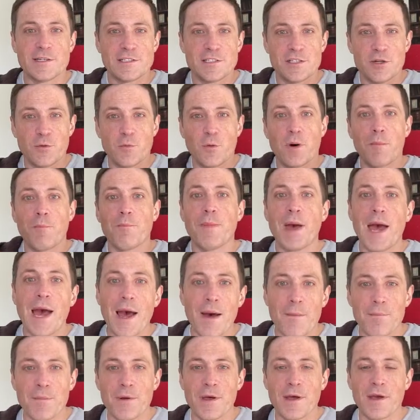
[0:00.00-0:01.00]
So we're
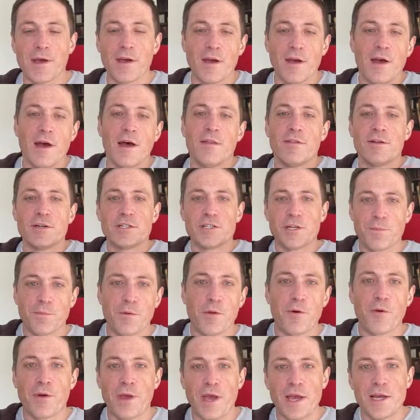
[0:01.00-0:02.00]
mapping the ship
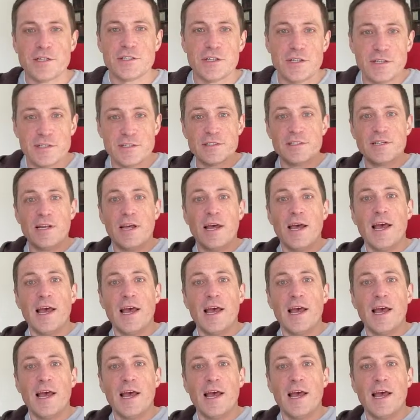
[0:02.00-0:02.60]
locations